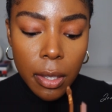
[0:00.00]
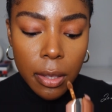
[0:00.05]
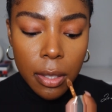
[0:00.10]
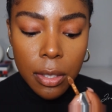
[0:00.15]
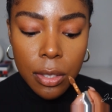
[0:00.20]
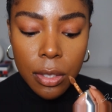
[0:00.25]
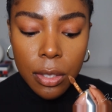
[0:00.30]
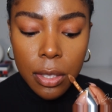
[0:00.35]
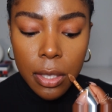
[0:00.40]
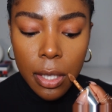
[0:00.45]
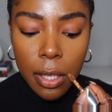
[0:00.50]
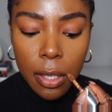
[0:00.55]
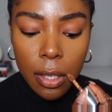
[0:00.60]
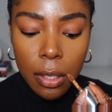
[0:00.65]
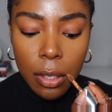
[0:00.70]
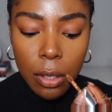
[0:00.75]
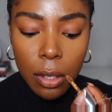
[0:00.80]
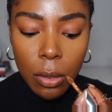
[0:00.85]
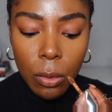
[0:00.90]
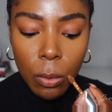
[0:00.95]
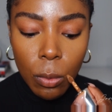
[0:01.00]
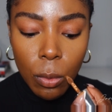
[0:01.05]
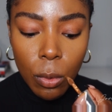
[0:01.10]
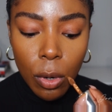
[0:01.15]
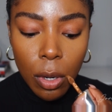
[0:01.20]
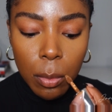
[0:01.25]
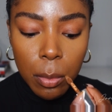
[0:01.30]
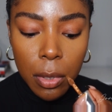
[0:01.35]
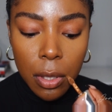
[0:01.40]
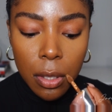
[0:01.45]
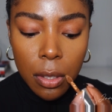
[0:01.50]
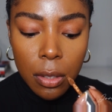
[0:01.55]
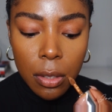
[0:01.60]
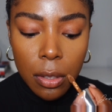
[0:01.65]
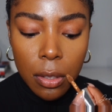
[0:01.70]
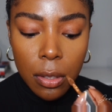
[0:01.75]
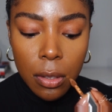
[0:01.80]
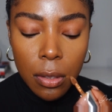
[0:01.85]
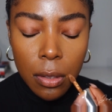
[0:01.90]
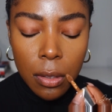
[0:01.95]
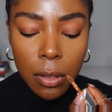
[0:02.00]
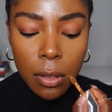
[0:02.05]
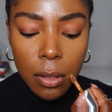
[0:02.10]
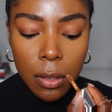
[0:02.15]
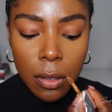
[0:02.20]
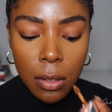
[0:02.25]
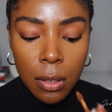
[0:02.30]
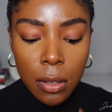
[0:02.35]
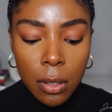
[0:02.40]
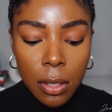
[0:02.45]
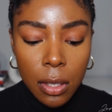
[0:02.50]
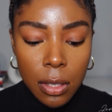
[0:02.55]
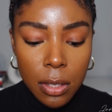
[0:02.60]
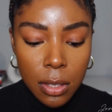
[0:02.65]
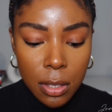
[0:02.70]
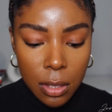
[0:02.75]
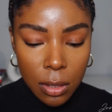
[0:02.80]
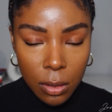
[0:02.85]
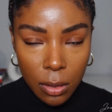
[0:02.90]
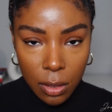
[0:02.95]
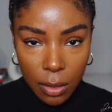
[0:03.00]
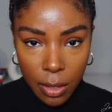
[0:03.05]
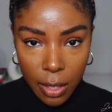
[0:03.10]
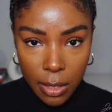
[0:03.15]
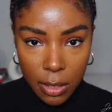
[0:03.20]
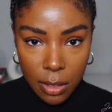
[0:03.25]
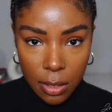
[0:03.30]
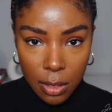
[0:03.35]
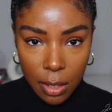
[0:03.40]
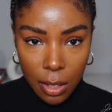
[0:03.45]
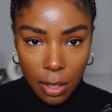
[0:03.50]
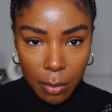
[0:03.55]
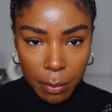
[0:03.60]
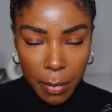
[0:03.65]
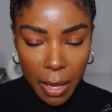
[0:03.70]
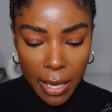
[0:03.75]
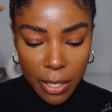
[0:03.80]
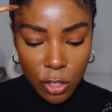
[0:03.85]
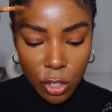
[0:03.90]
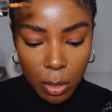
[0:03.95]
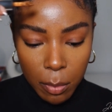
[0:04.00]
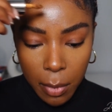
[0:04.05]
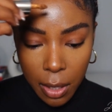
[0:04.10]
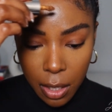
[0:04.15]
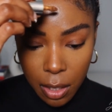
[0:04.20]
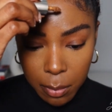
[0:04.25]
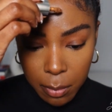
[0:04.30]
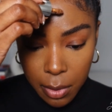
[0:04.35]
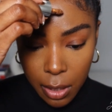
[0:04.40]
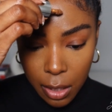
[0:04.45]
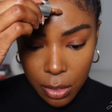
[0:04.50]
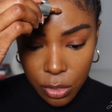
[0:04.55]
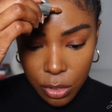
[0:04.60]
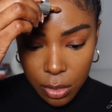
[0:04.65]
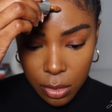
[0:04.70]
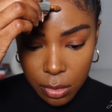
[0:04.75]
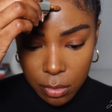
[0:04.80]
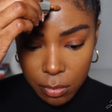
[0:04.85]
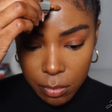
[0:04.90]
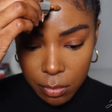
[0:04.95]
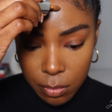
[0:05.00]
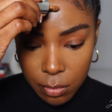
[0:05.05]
This is like a warmer concealer that's like matching my complexion.